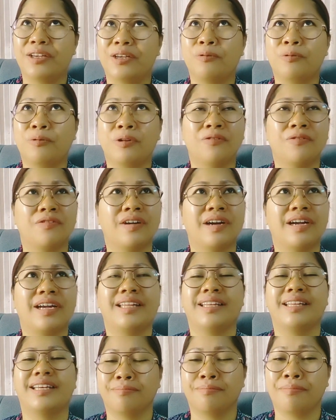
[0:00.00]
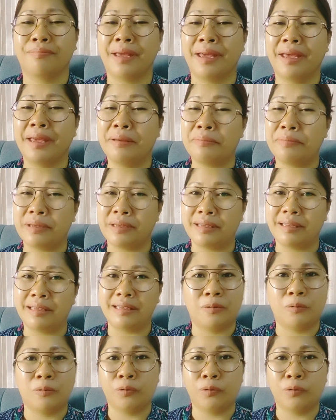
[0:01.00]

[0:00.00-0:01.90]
you will find it maybe